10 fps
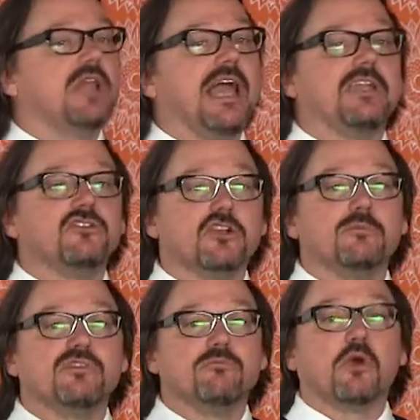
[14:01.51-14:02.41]
like in
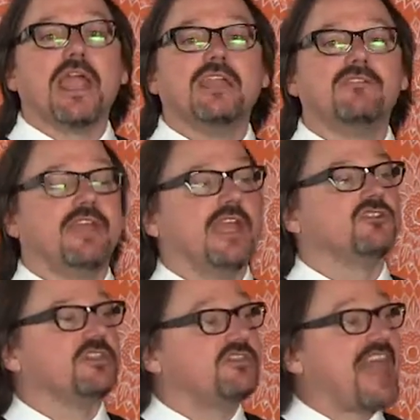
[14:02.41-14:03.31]
terms of brand
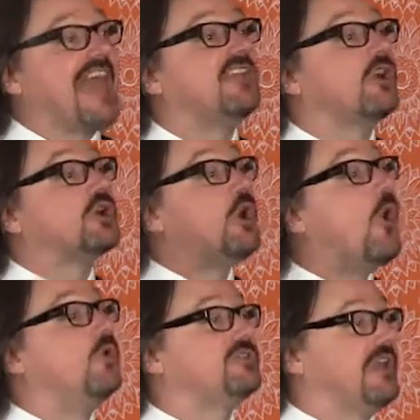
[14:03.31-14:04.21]
evangelists, that is our
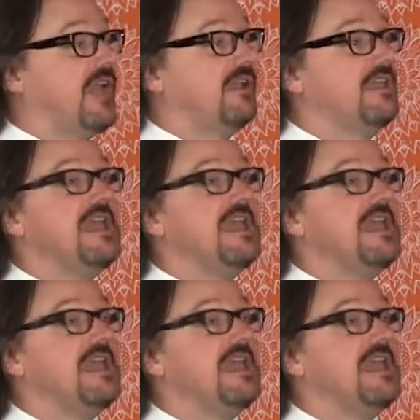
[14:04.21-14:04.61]
goal today,